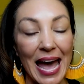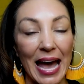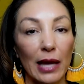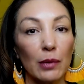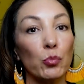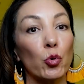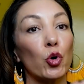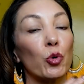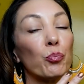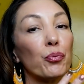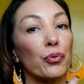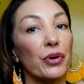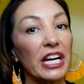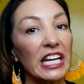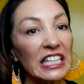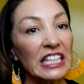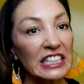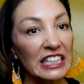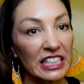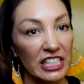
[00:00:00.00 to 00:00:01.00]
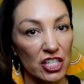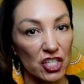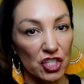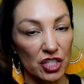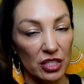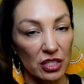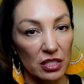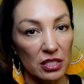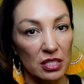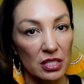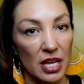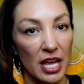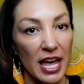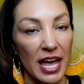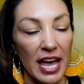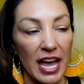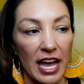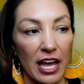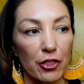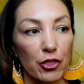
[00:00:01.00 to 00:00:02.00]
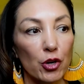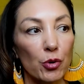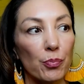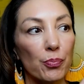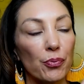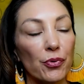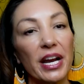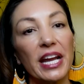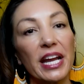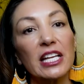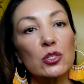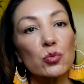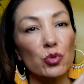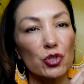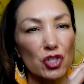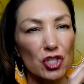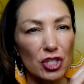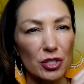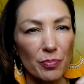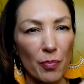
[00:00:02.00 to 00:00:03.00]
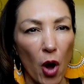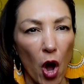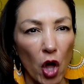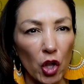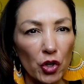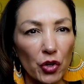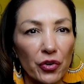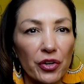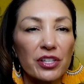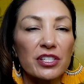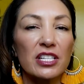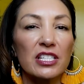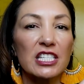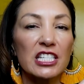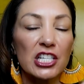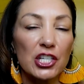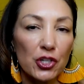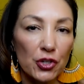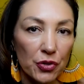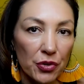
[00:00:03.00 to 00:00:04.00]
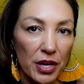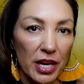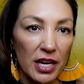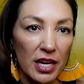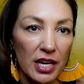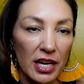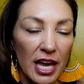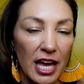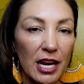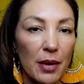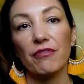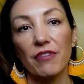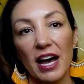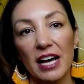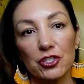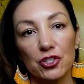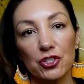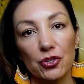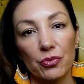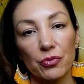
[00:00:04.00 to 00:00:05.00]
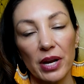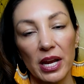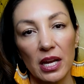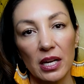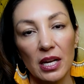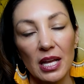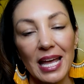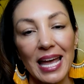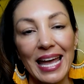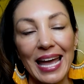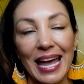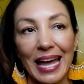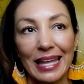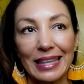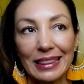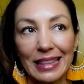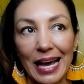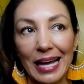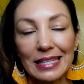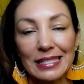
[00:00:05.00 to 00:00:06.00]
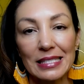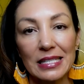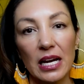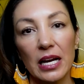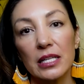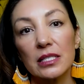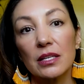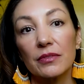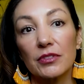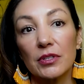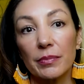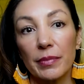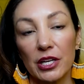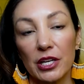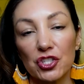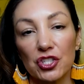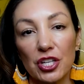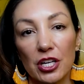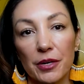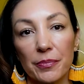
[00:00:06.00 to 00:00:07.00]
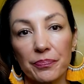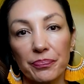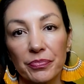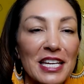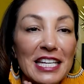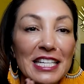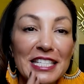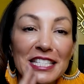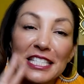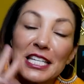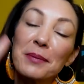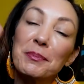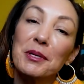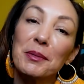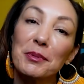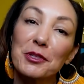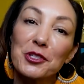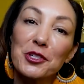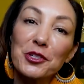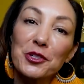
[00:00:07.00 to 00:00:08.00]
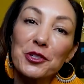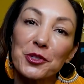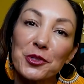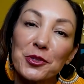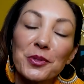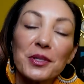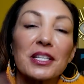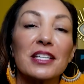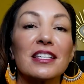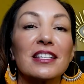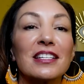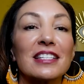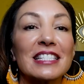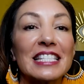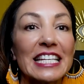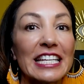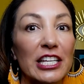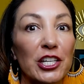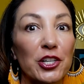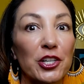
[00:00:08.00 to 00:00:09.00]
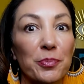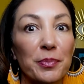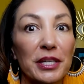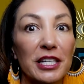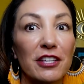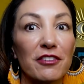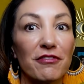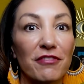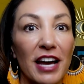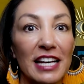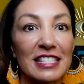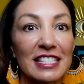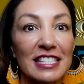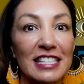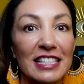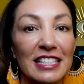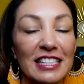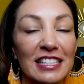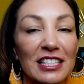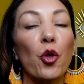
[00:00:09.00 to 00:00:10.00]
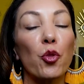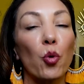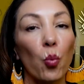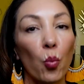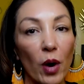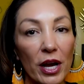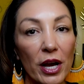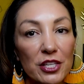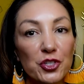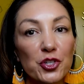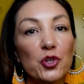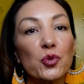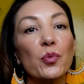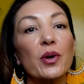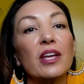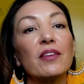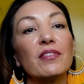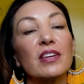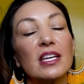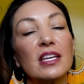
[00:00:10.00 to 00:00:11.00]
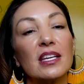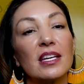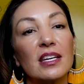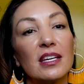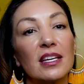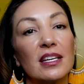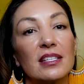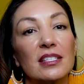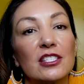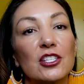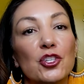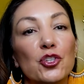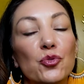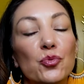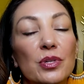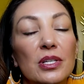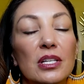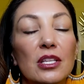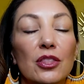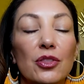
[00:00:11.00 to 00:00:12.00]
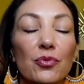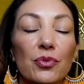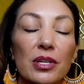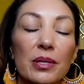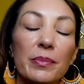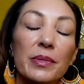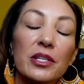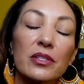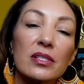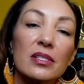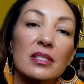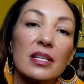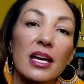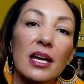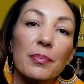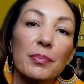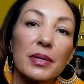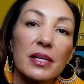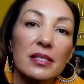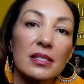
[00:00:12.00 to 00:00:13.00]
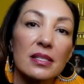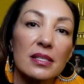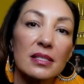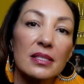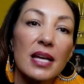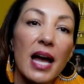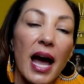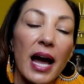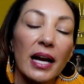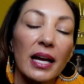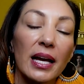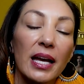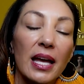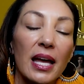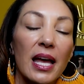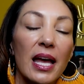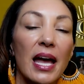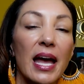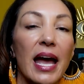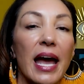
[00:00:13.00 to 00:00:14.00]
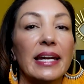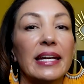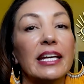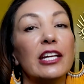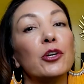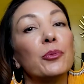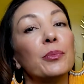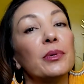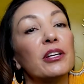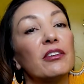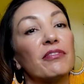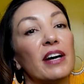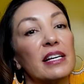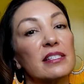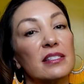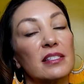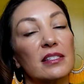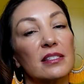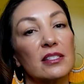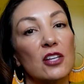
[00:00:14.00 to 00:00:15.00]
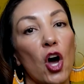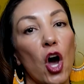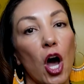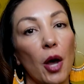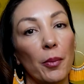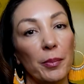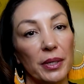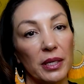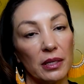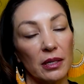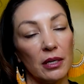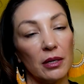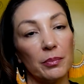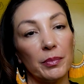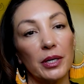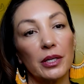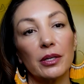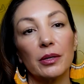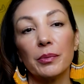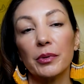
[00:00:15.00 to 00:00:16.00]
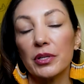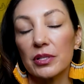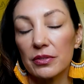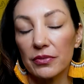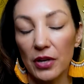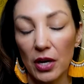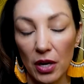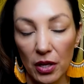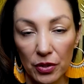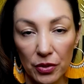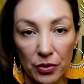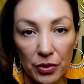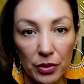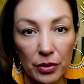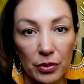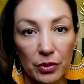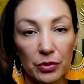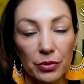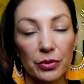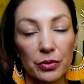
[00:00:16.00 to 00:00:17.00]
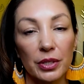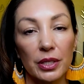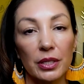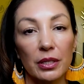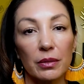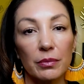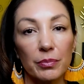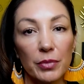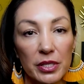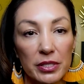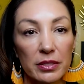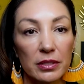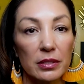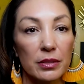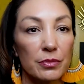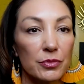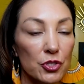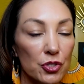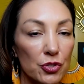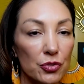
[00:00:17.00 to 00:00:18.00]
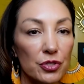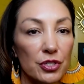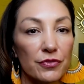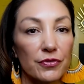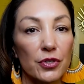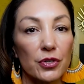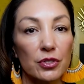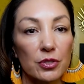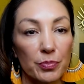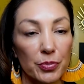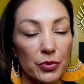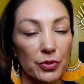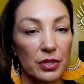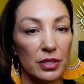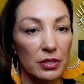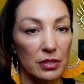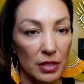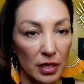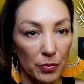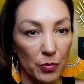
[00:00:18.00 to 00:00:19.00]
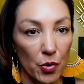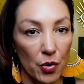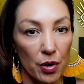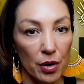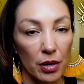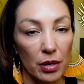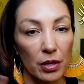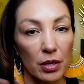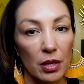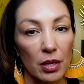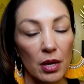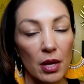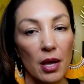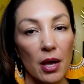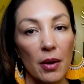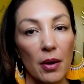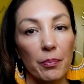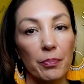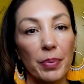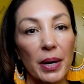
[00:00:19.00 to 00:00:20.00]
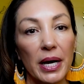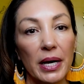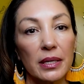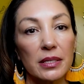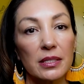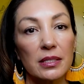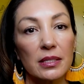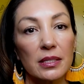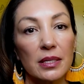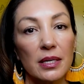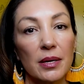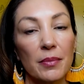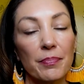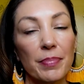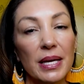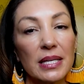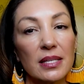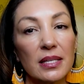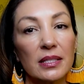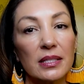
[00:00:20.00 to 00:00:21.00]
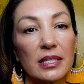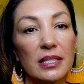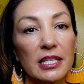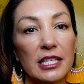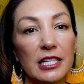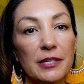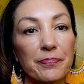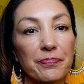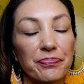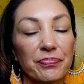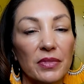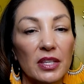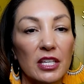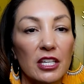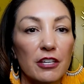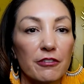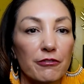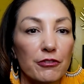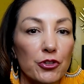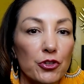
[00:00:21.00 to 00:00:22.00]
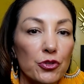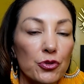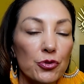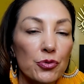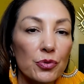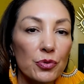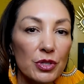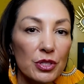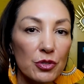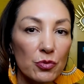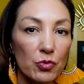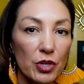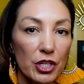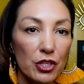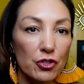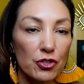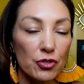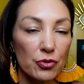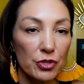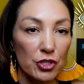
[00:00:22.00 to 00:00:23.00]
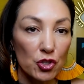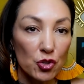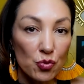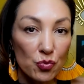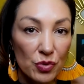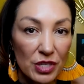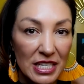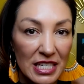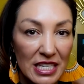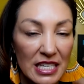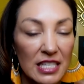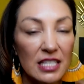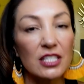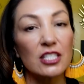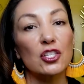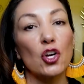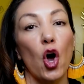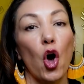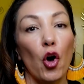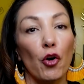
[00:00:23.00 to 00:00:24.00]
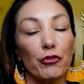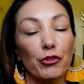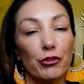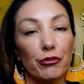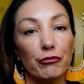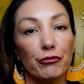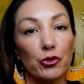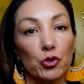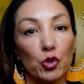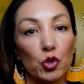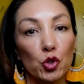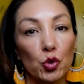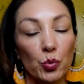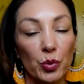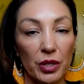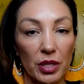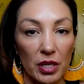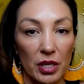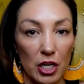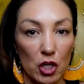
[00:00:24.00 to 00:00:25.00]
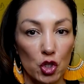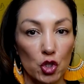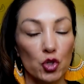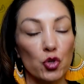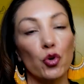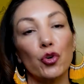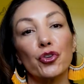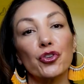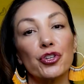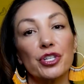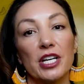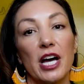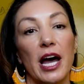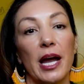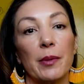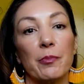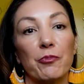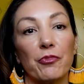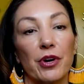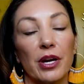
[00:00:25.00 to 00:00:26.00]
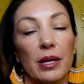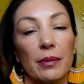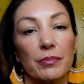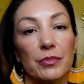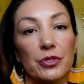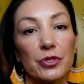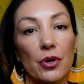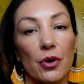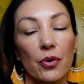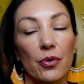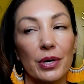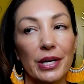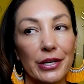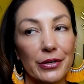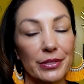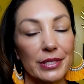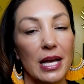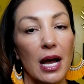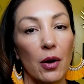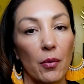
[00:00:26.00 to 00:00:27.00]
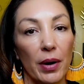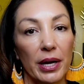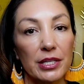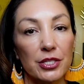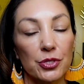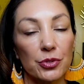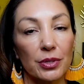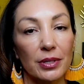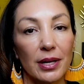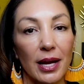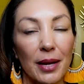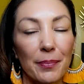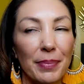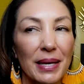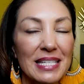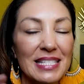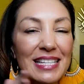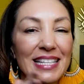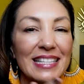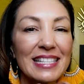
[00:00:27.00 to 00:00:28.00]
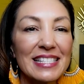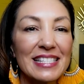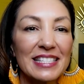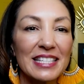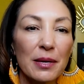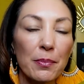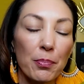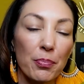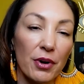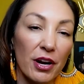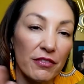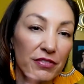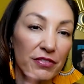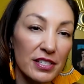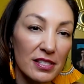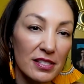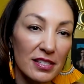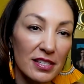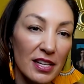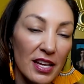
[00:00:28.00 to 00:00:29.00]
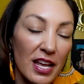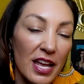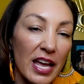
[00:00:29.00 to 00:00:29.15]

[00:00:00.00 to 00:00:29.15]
had more brain lesions and their brains were smaller and deteriorating at a faster rate. And that's signs of dementia. Tip number two is intermittent fasting. The Western way of eating is that you eat 3 meals a day plus a snack. And intermittent fasting is common among communities of color, including Muslims, Jewish folks, Buddhists, and more. But basically, what you do is you eat all of your food within a shorter time frame. So here's how I do it. I basically skip breakfast